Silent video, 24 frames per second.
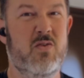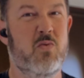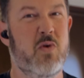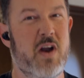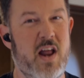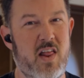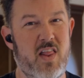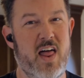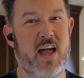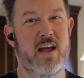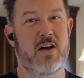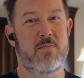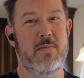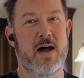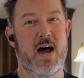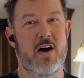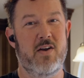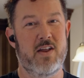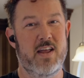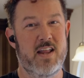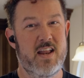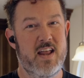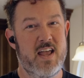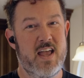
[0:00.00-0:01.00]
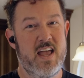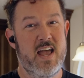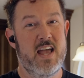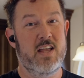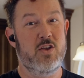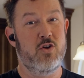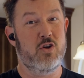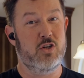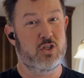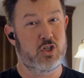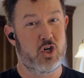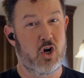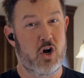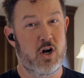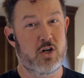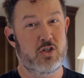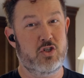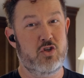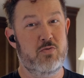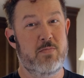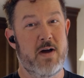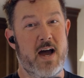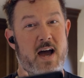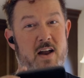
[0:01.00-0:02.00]
What I like about it, you can charge
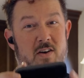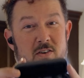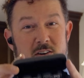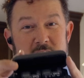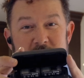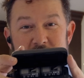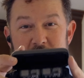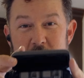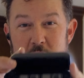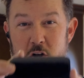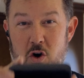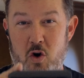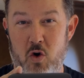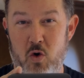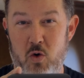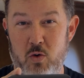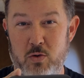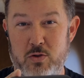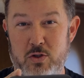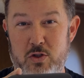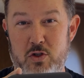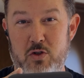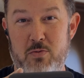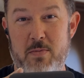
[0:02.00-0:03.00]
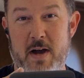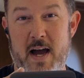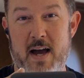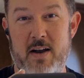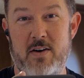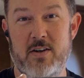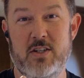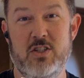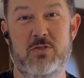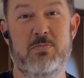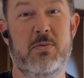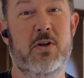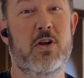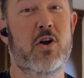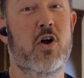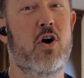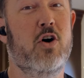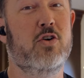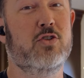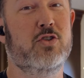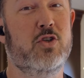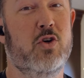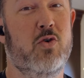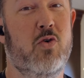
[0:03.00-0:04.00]
2 batteries. It holds 2 batteries, but it
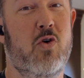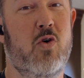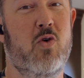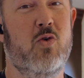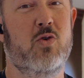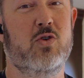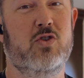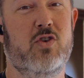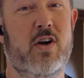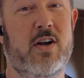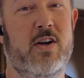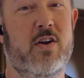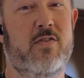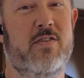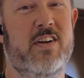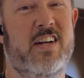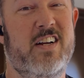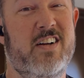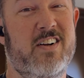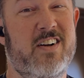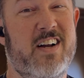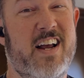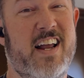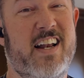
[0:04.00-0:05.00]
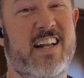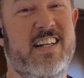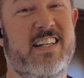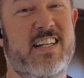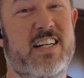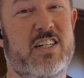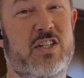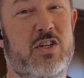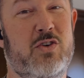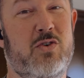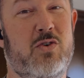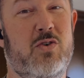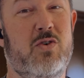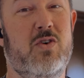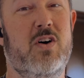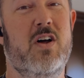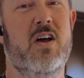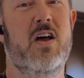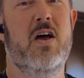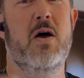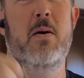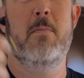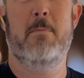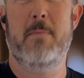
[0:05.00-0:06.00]
also holds right over here an additional
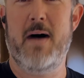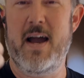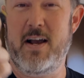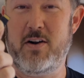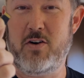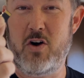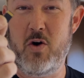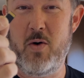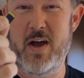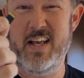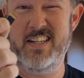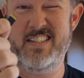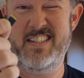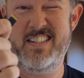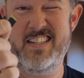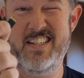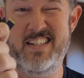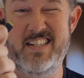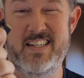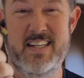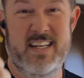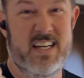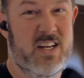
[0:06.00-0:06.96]
micro SD.